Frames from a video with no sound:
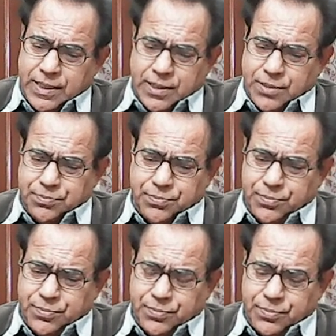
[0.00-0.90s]

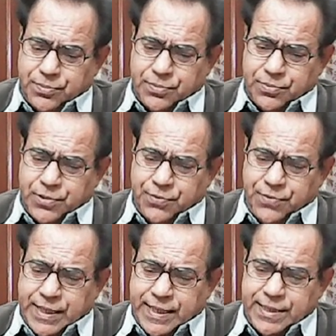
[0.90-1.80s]

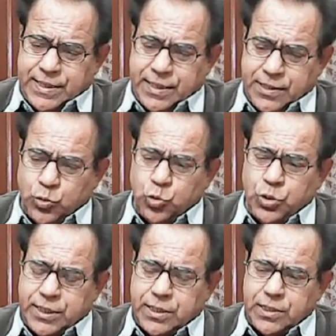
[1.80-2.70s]
weightage to
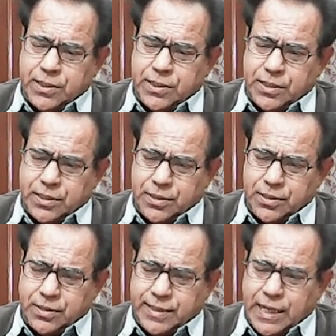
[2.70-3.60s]
this
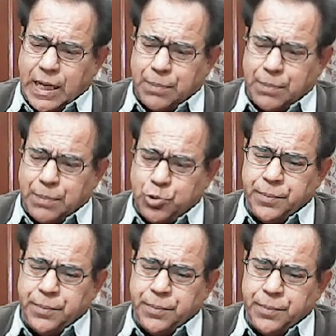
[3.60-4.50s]
snapshot,
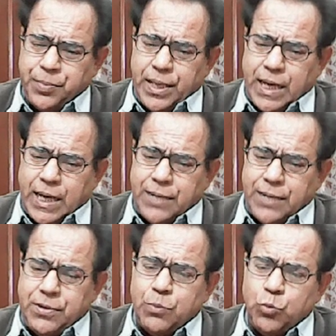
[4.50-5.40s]
and we will
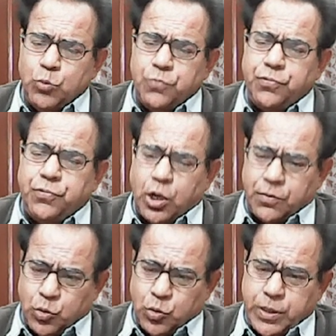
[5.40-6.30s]
move forward.
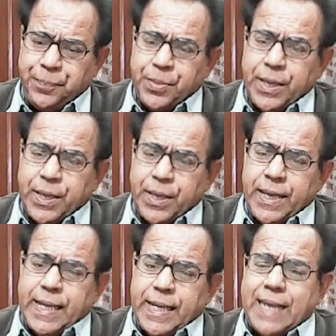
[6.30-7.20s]
Okay.
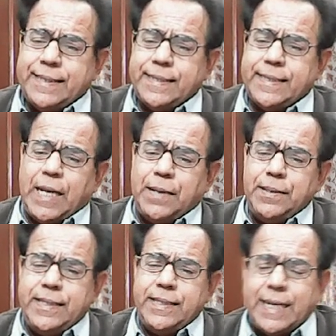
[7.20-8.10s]
Next
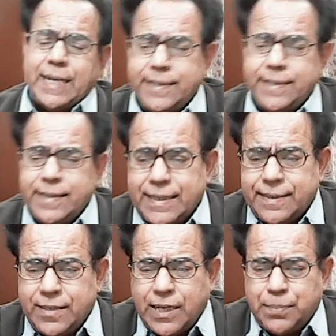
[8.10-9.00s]

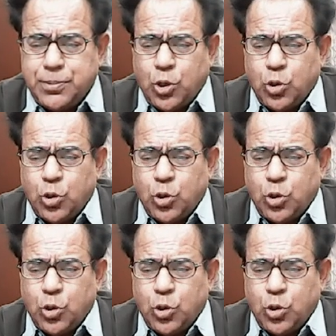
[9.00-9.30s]
snapshot